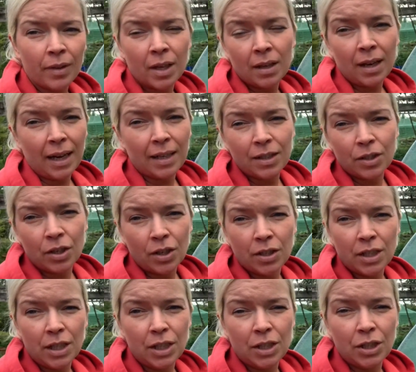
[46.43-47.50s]
like a
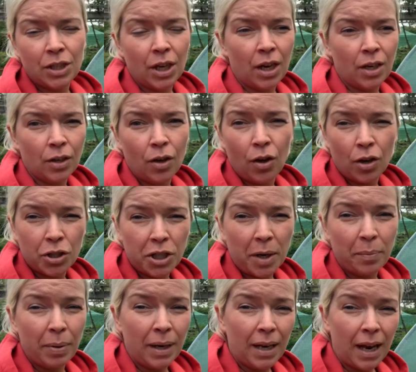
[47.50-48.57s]
sausage and courgette
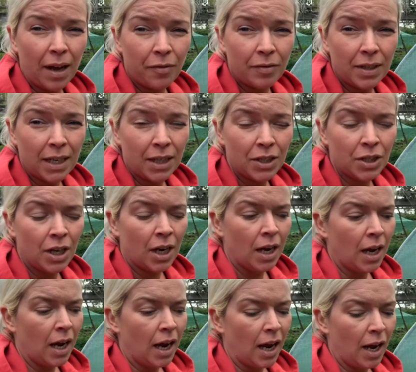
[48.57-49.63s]
pilaf dish.
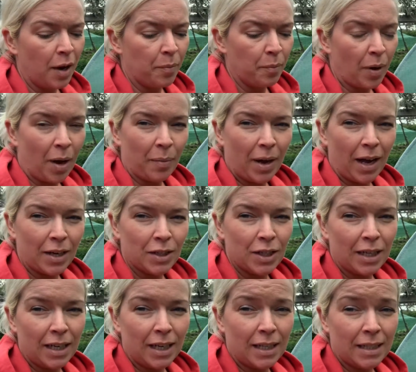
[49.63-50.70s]
But I'm
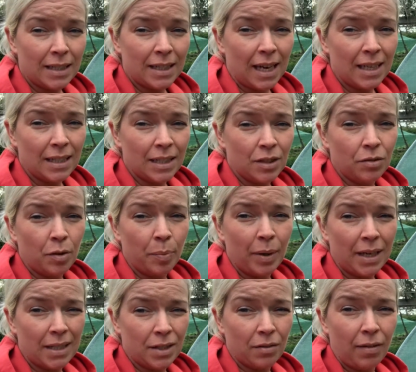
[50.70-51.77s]
actually deciding to
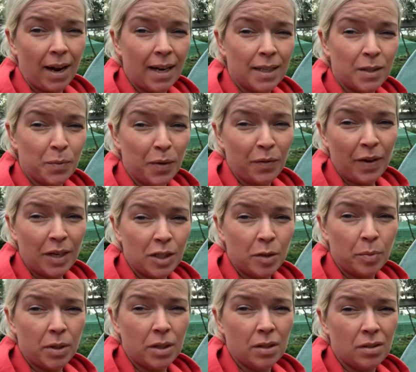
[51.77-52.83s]
replace the rice with
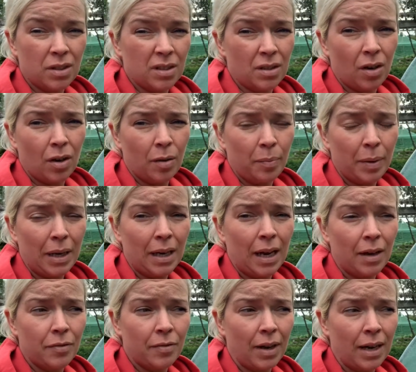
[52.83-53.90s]
vegetables, so it's not a pilaf
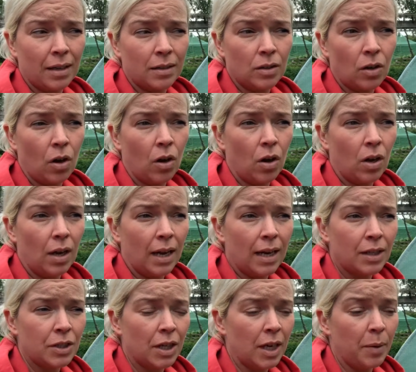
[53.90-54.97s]
at all,
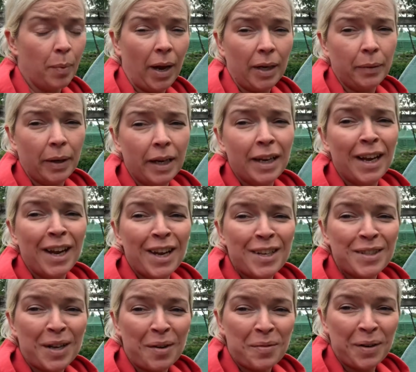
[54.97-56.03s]
actually. But anyway,
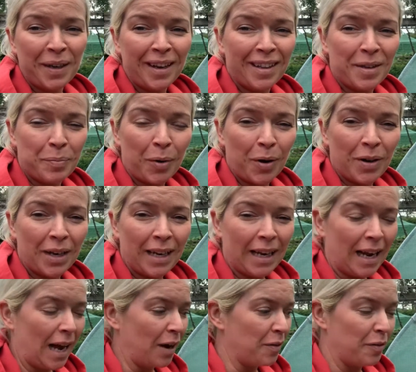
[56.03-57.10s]
so I'm going to get the broccoli
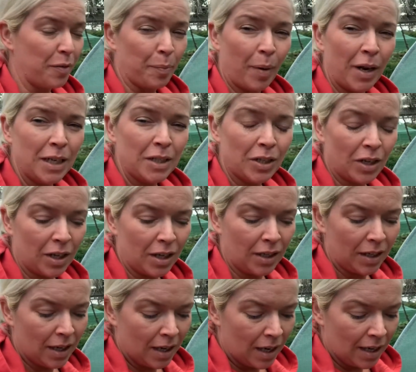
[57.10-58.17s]
out of the polytunnel,
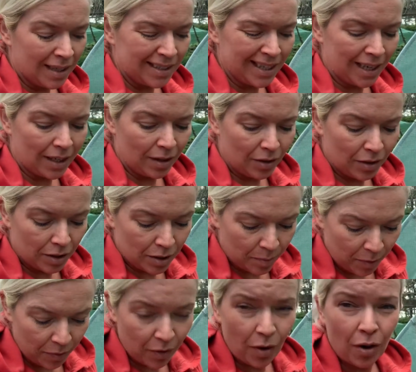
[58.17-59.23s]
take a look at some
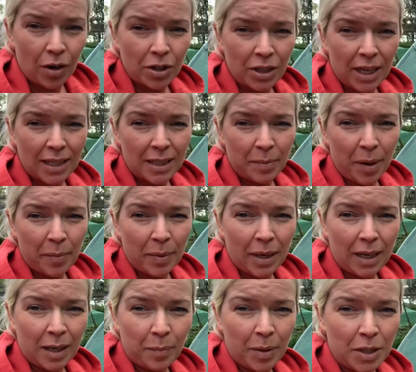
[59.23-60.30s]
of the courgettes, they might be a
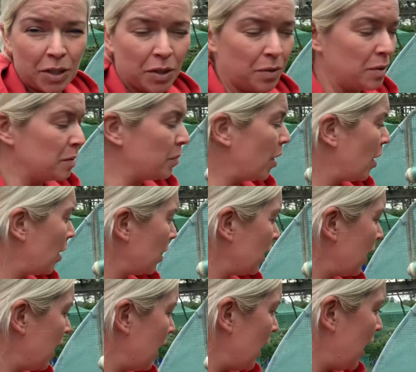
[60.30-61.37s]
little bit too small,
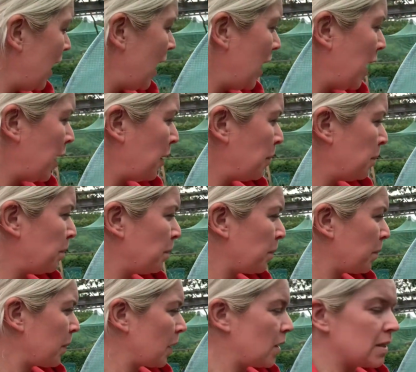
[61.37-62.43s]

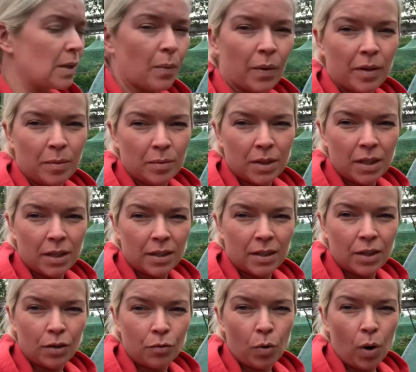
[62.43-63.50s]
because I want them
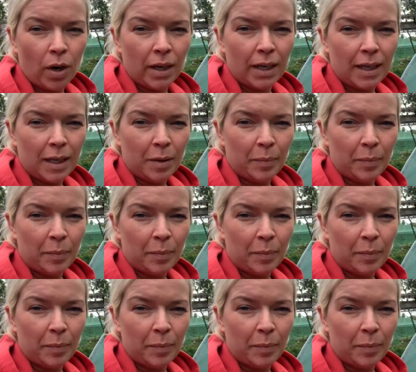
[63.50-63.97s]
to grow on a little